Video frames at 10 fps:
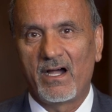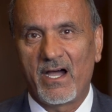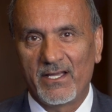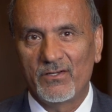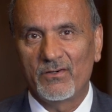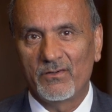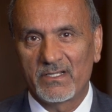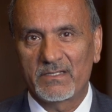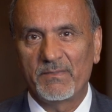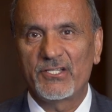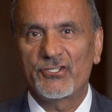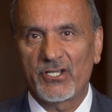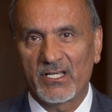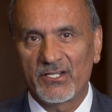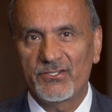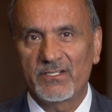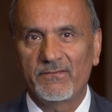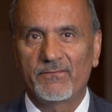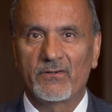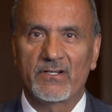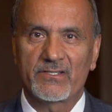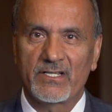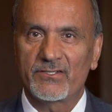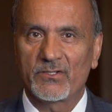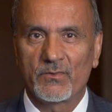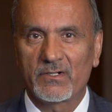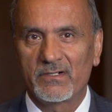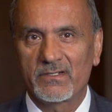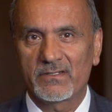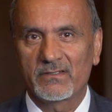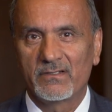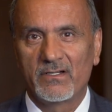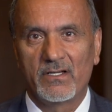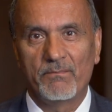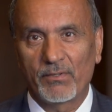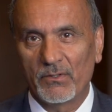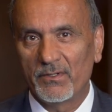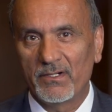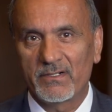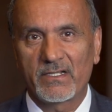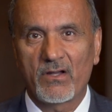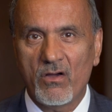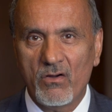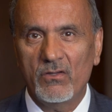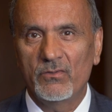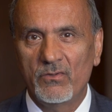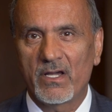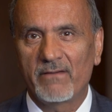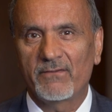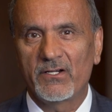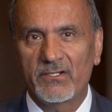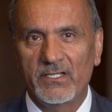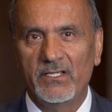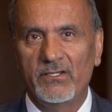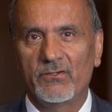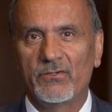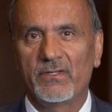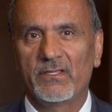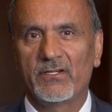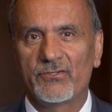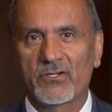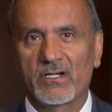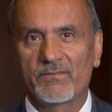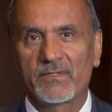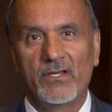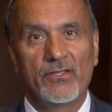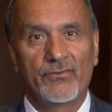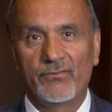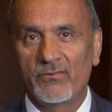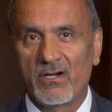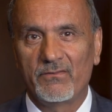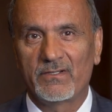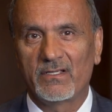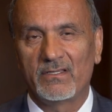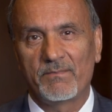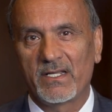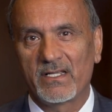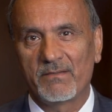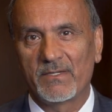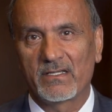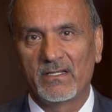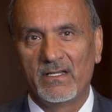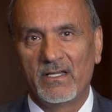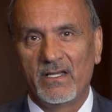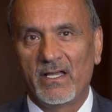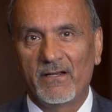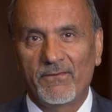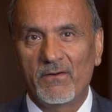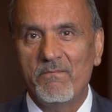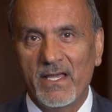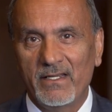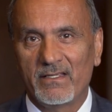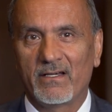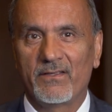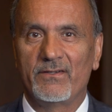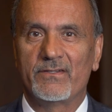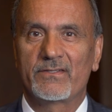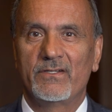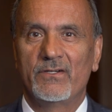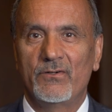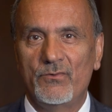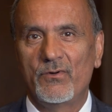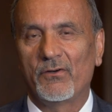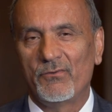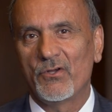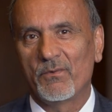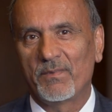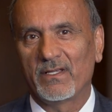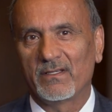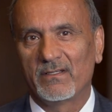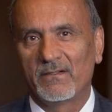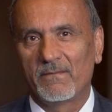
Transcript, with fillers: I know it's been challenging for essential workers, employers, and all who have continued doing their jobs throughout the pandemic, and for many others who are reopening.